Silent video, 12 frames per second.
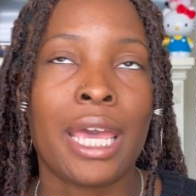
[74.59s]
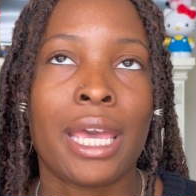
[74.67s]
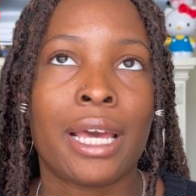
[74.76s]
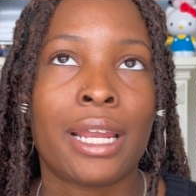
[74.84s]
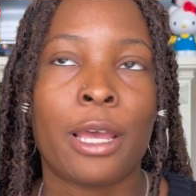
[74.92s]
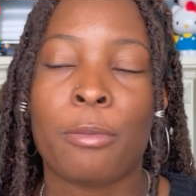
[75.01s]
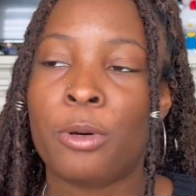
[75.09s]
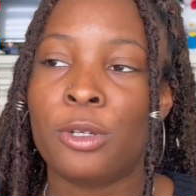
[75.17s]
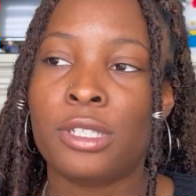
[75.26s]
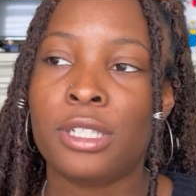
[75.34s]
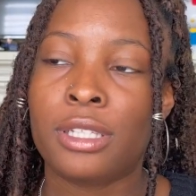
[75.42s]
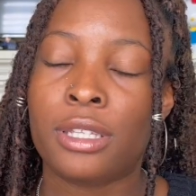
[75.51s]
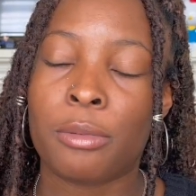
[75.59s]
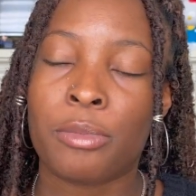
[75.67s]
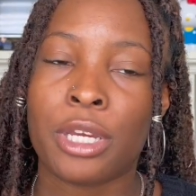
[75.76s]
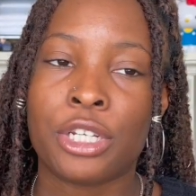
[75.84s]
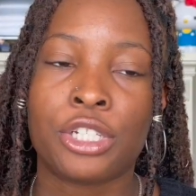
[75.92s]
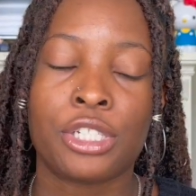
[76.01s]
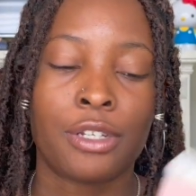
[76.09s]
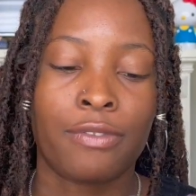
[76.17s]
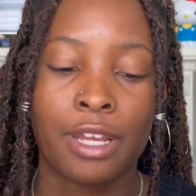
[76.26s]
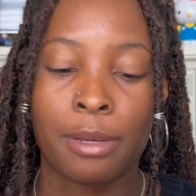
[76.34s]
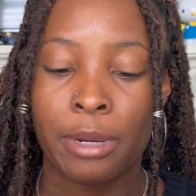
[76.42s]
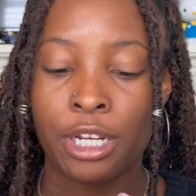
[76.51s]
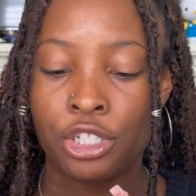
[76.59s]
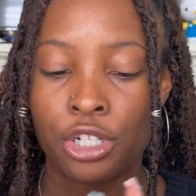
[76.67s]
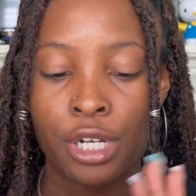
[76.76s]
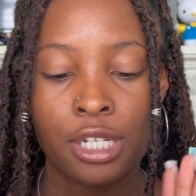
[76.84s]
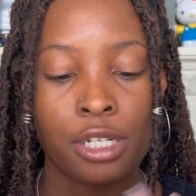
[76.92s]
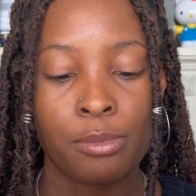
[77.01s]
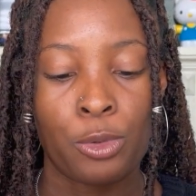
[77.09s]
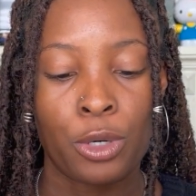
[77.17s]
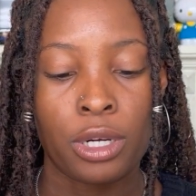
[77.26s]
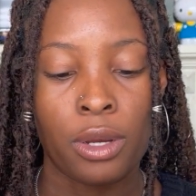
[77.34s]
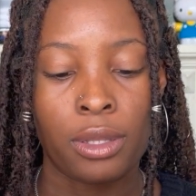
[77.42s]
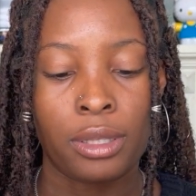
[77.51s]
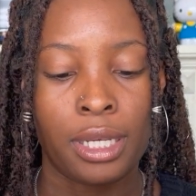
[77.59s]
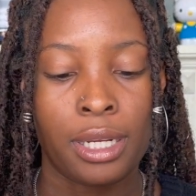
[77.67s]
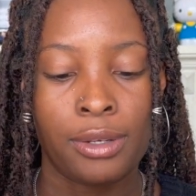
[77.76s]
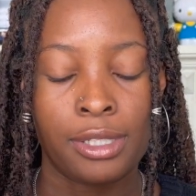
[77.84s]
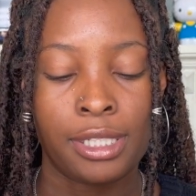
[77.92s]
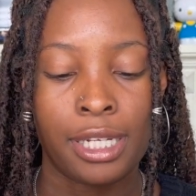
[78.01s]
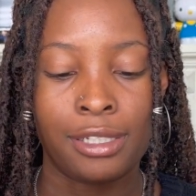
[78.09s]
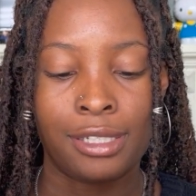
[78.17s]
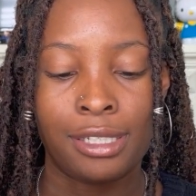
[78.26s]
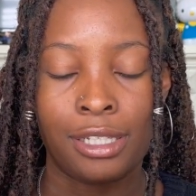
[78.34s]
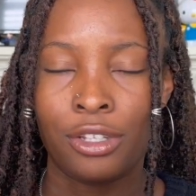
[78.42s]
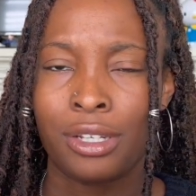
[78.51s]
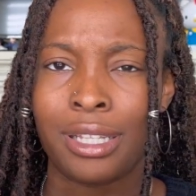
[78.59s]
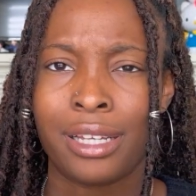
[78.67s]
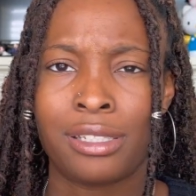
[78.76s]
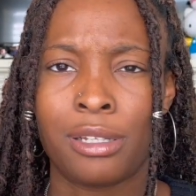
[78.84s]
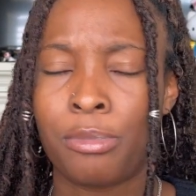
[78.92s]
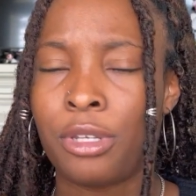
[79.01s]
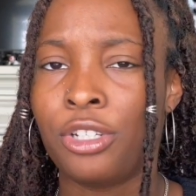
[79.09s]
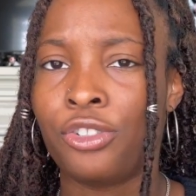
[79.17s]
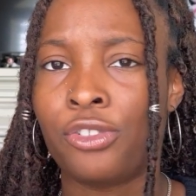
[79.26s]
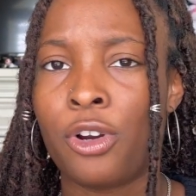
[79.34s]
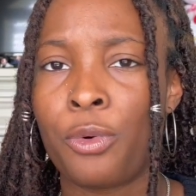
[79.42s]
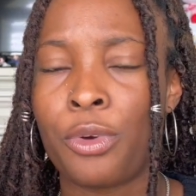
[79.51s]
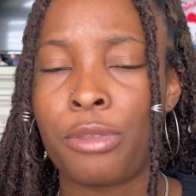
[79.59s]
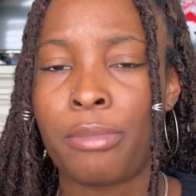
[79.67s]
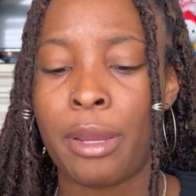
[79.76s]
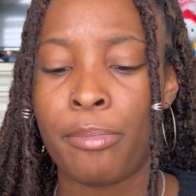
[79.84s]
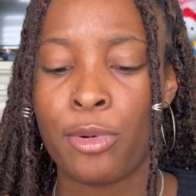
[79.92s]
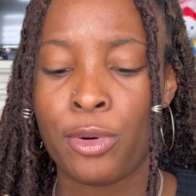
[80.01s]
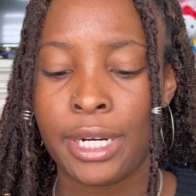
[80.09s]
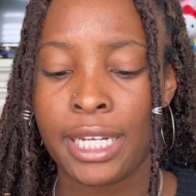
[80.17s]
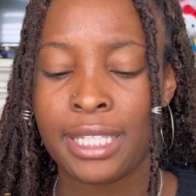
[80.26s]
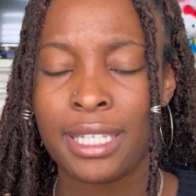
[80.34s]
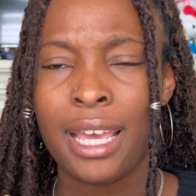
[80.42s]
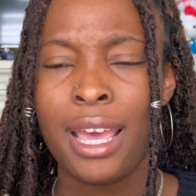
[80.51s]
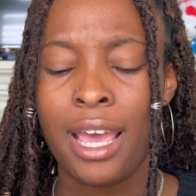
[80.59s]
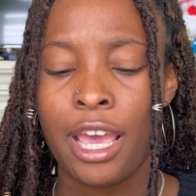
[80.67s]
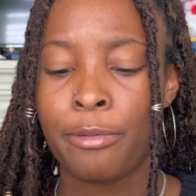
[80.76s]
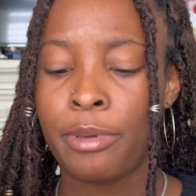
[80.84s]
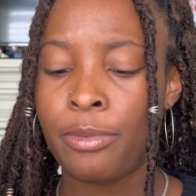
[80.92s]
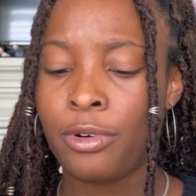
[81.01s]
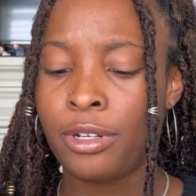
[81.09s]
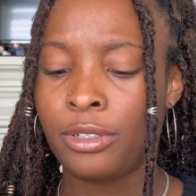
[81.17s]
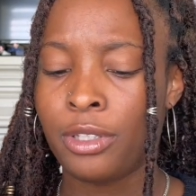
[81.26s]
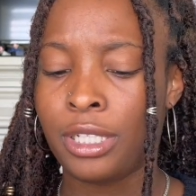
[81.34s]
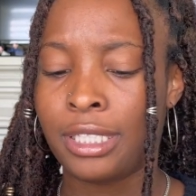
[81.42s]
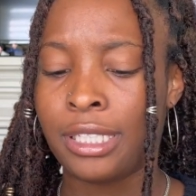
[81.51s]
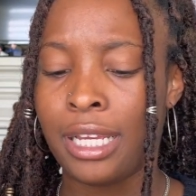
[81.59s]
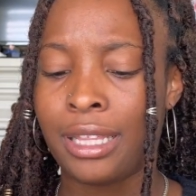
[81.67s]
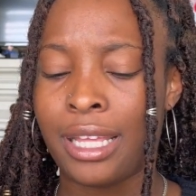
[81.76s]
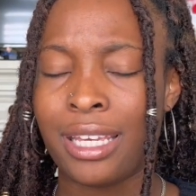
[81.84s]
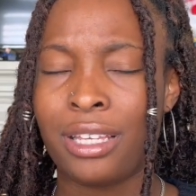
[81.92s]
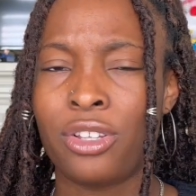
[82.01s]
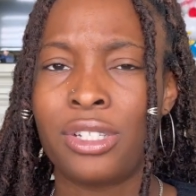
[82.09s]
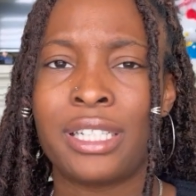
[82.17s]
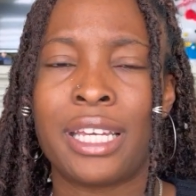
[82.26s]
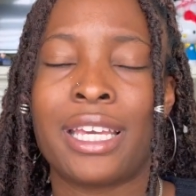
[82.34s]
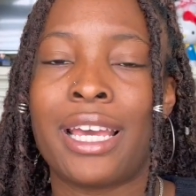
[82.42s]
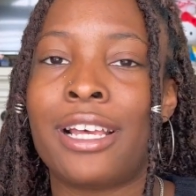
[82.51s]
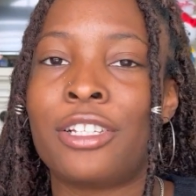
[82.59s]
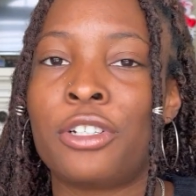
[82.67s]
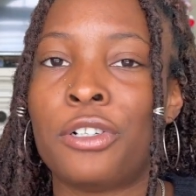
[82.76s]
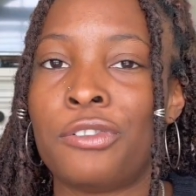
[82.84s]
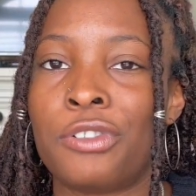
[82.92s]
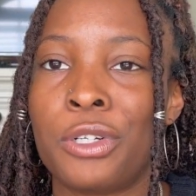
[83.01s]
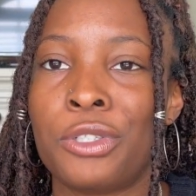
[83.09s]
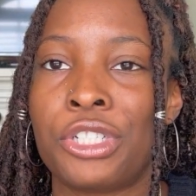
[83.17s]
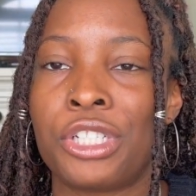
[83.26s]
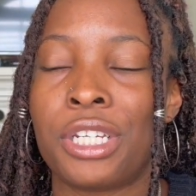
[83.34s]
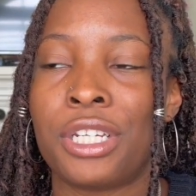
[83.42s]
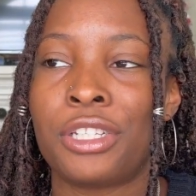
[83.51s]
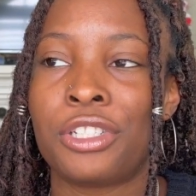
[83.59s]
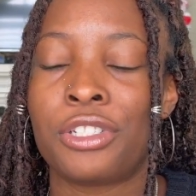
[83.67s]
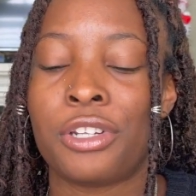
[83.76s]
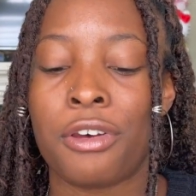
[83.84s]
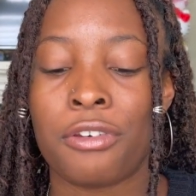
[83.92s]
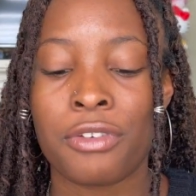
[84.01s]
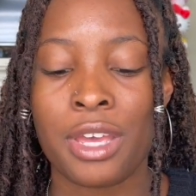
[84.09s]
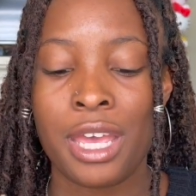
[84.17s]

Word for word: And I posted the pictures of like my charging port online. I was like, does it look like something's wrong with my port? And people are saying like, it looks like it has corrosion and stuff.